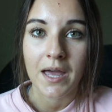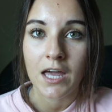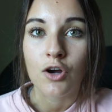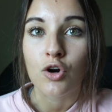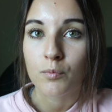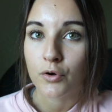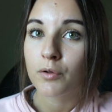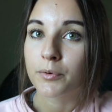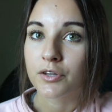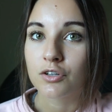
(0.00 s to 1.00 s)
a
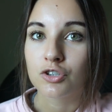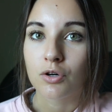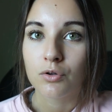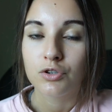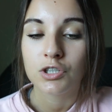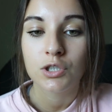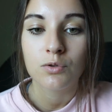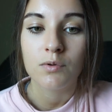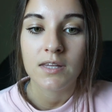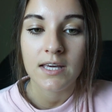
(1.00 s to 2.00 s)
hormonal birth control
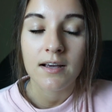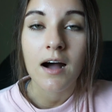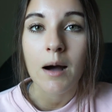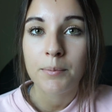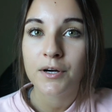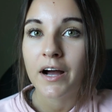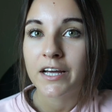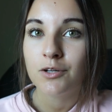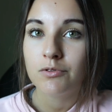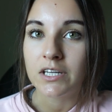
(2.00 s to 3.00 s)
to the copper
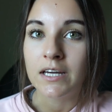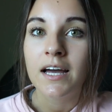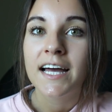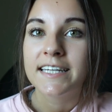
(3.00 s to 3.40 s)
IUD.